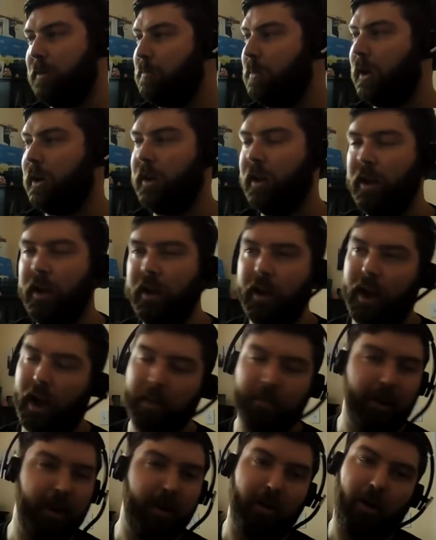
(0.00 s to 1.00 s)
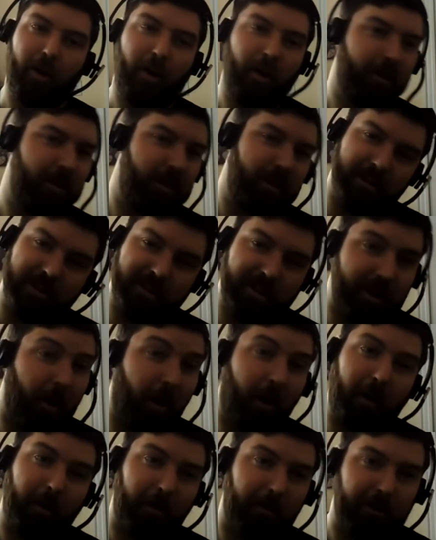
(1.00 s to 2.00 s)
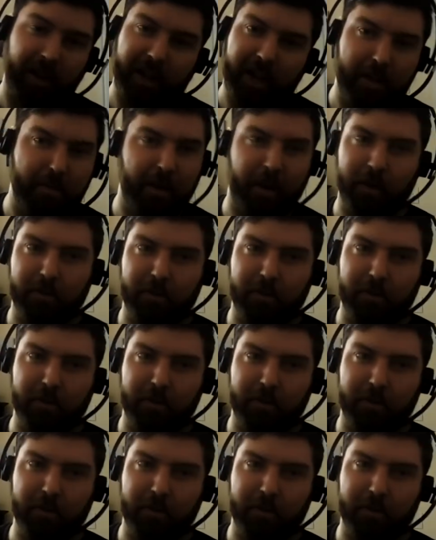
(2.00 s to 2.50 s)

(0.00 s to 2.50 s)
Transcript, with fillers: But I mean, all you can see all of Ladybug